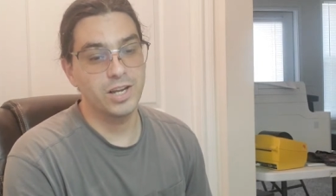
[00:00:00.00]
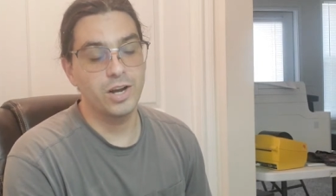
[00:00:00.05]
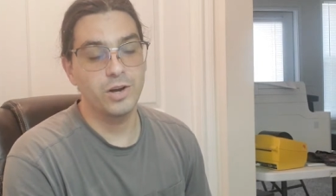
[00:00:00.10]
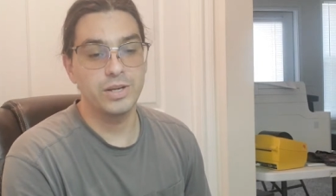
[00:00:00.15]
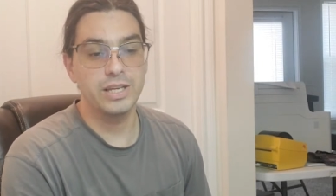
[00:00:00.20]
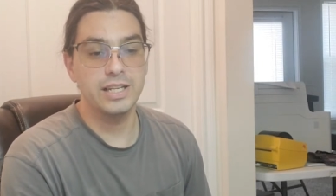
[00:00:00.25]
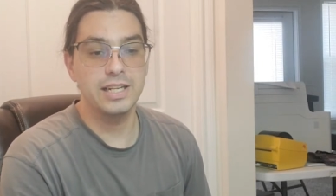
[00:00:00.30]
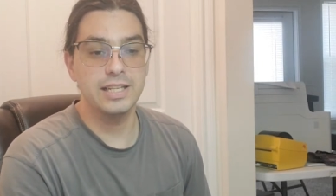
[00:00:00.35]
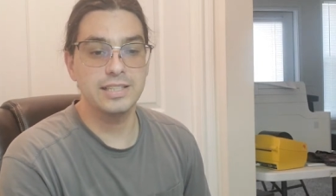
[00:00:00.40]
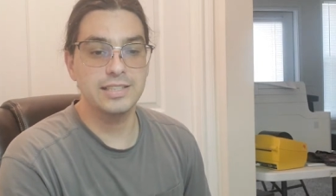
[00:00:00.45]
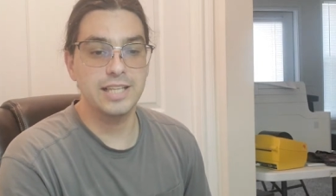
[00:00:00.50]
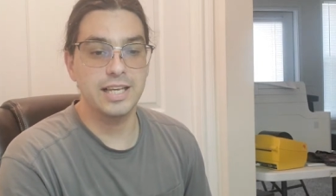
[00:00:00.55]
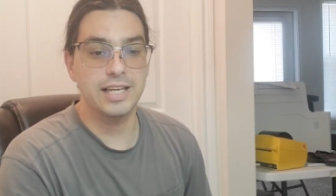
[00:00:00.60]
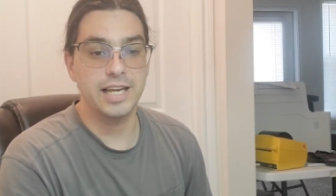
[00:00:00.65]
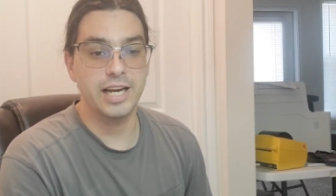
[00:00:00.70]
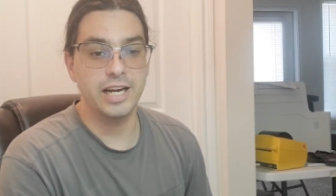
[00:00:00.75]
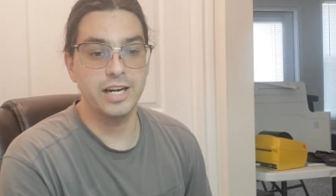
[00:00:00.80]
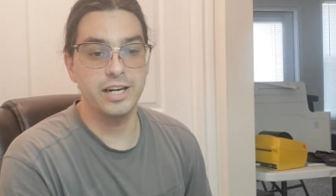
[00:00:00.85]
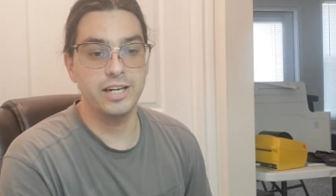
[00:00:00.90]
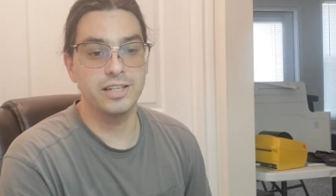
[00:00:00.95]
he didn't say
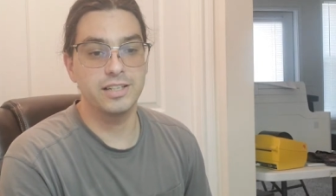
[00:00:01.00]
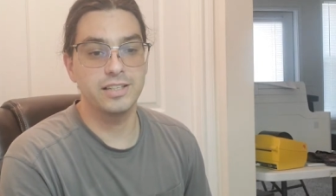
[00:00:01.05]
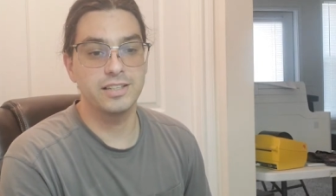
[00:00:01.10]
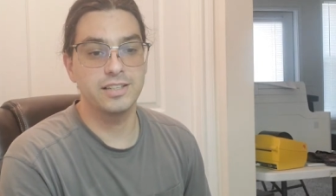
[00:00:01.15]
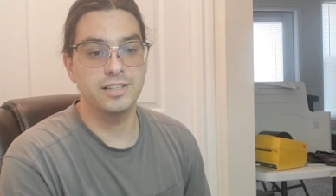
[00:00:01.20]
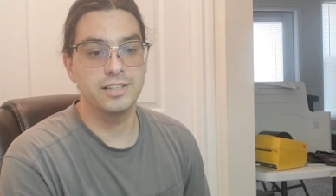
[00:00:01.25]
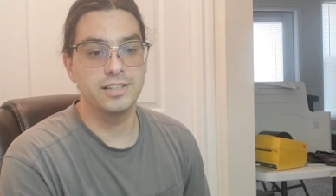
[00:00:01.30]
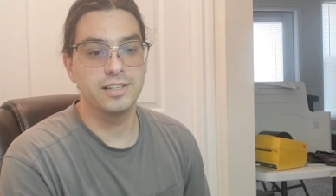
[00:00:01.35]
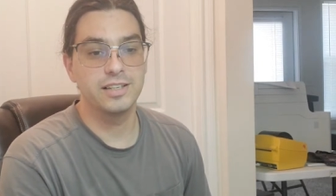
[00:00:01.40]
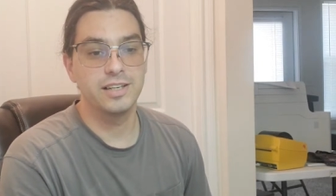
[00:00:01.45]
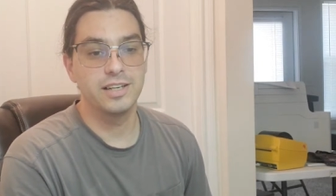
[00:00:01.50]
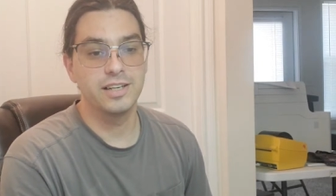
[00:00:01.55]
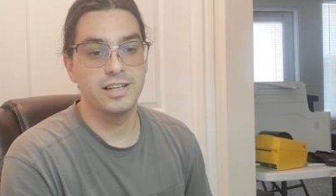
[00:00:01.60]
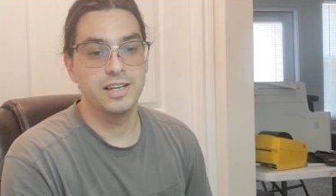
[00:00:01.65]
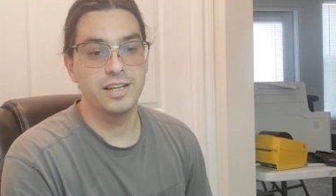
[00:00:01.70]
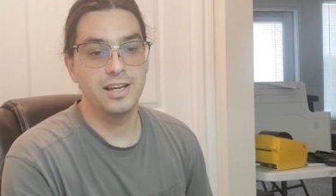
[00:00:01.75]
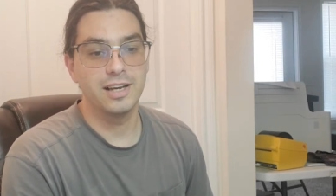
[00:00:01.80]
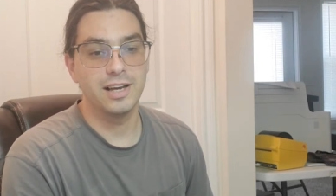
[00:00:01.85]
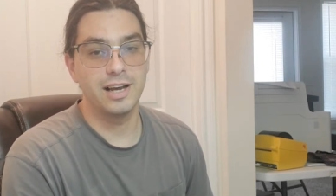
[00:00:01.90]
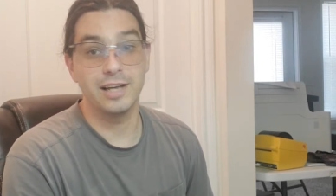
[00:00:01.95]
Karen.
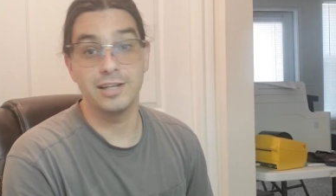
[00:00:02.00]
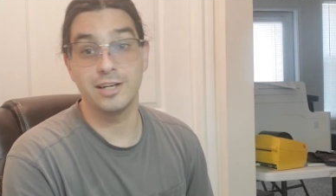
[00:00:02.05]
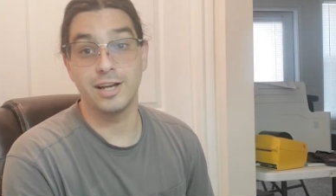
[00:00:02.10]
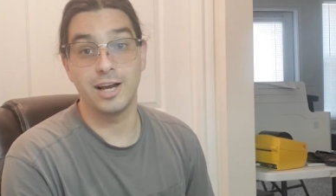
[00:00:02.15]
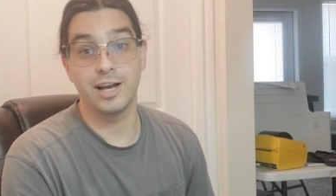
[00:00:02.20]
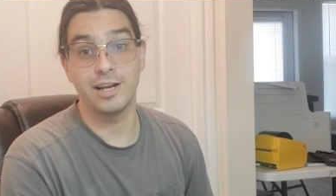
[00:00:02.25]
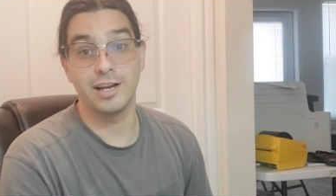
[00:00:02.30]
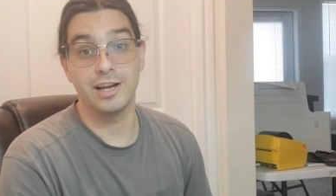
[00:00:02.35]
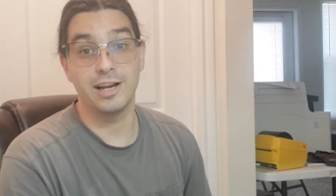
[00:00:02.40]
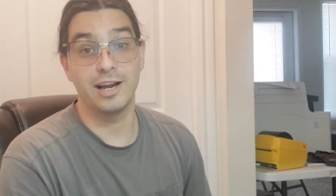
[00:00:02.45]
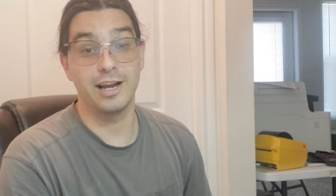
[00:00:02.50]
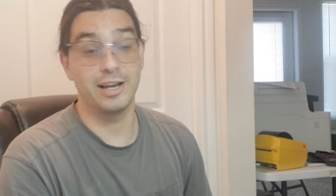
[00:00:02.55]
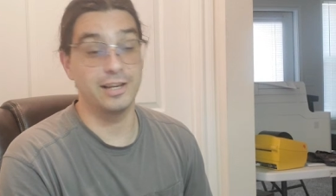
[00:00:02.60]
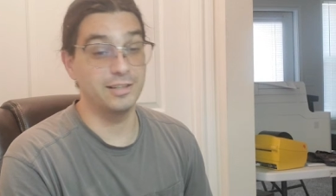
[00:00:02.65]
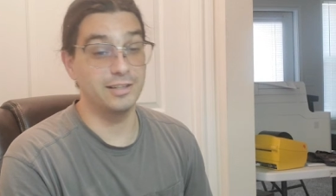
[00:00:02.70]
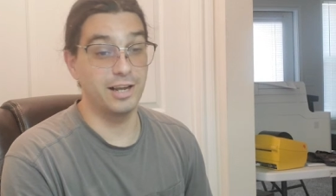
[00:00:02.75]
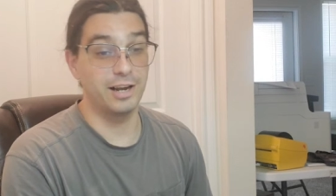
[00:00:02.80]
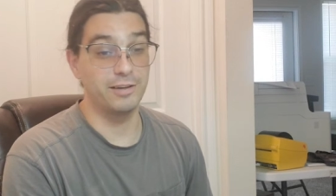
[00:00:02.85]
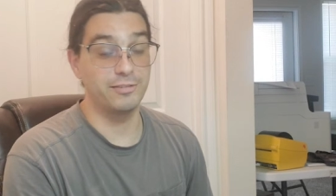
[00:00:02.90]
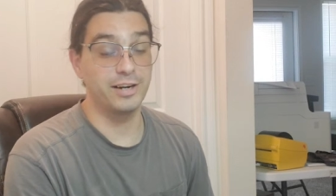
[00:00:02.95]

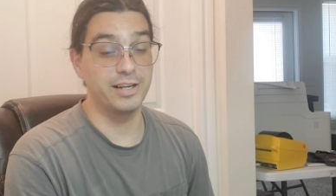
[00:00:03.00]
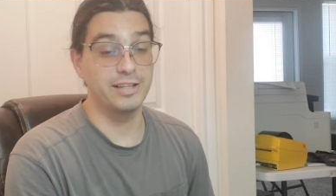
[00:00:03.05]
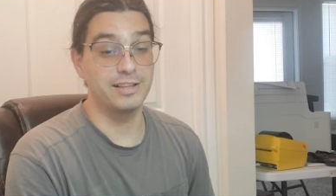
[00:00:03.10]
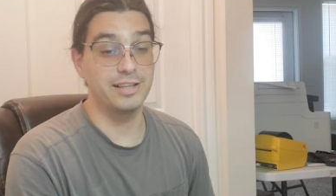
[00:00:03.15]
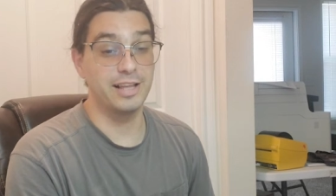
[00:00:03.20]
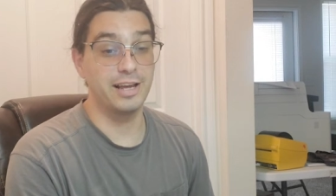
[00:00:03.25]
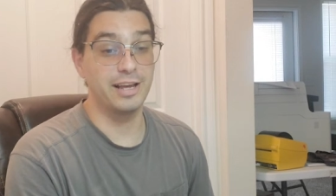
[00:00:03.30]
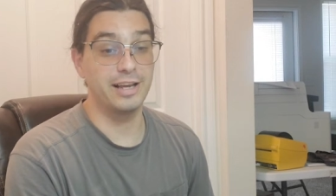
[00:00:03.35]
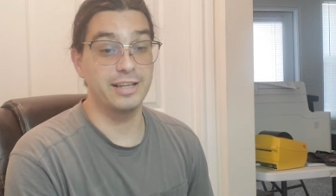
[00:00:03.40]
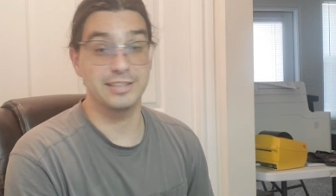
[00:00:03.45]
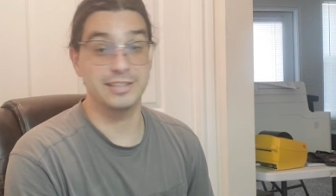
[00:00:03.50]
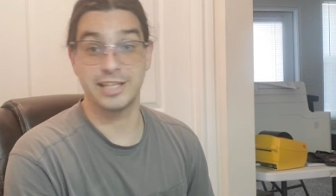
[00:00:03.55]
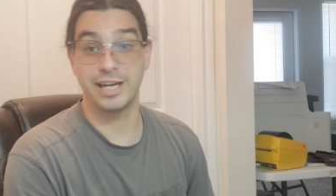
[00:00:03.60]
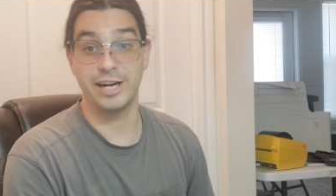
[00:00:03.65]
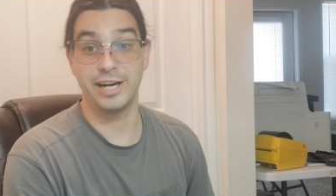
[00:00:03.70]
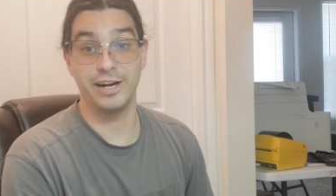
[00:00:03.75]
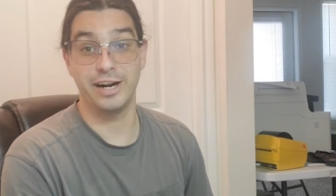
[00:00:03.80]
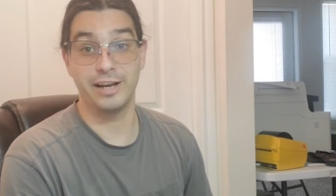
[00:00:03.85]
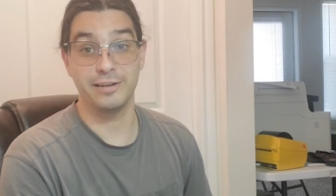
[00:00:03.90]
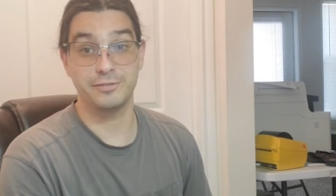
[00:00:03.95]
I read that as
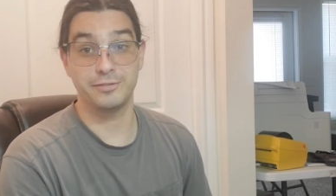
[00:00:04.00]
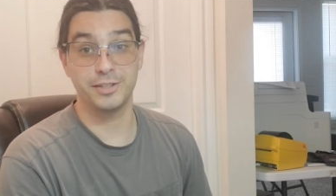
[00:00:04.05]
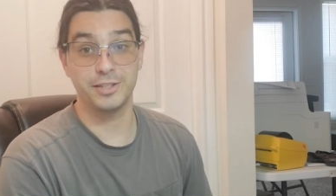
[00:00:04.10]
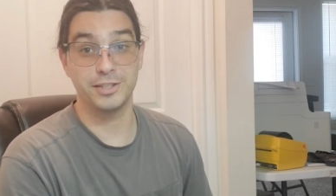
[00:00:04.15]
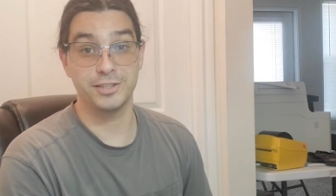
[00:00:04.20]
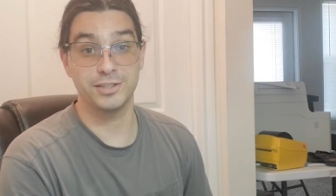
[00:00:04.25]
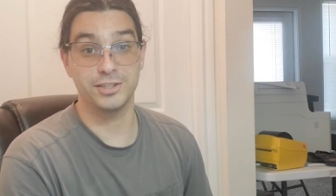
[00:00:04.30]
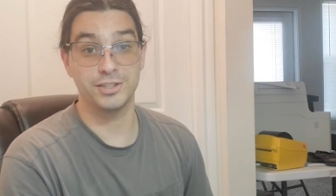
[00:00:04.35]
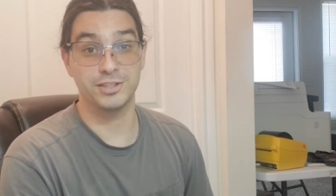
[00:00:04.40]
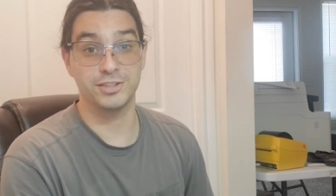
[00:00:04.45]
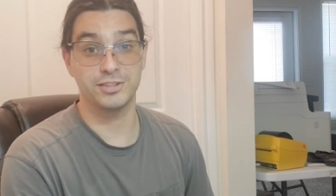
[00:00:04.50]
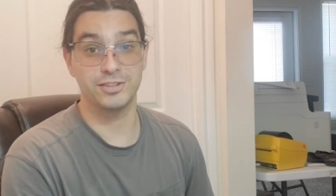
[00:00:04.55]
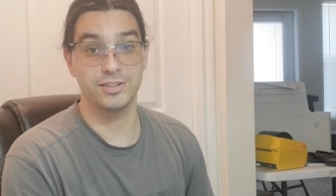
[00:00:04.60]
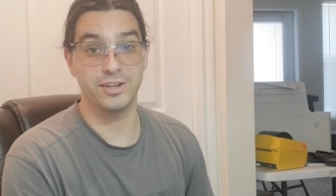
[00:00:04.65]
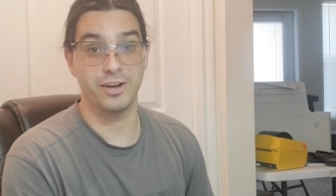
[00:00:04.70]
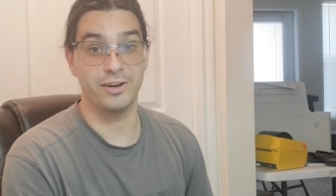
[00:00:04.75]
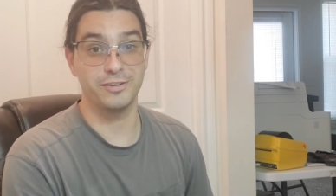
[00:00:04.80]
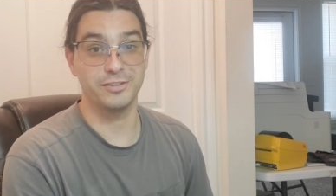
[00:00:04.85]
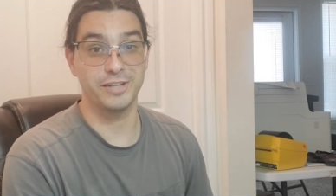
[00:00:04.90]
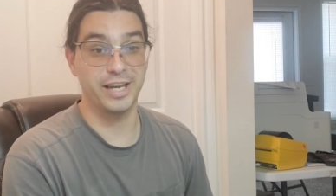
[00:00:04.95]
Karen at first, just
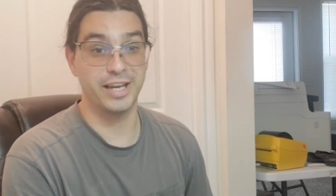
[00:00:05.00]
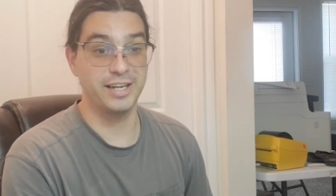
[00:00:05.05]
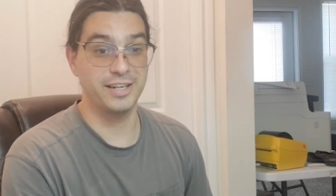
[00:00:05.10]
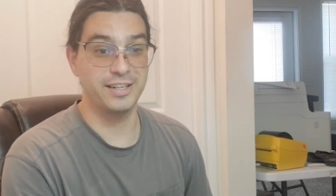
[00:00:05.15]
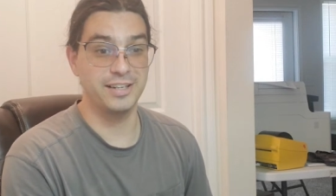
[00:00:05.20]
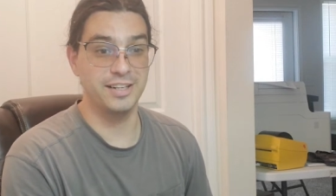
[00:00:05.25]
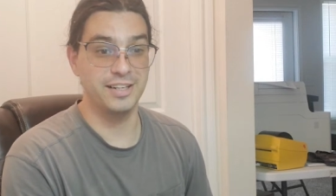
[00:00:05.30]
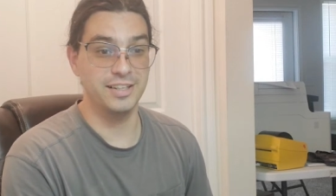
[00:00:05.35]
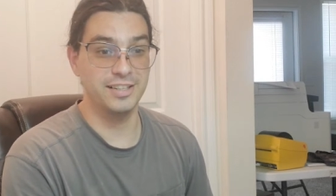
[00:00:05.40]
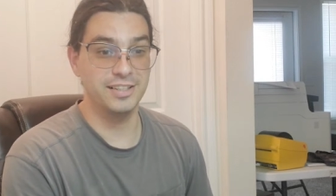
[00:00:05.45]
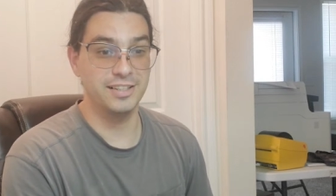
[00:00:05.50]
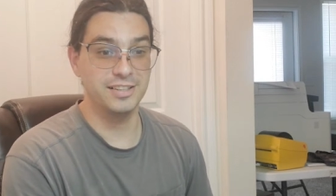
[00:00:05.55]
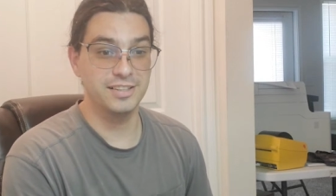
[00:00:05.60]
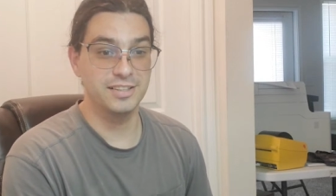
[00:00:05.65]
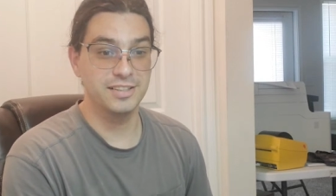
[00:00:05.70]
offhandedly.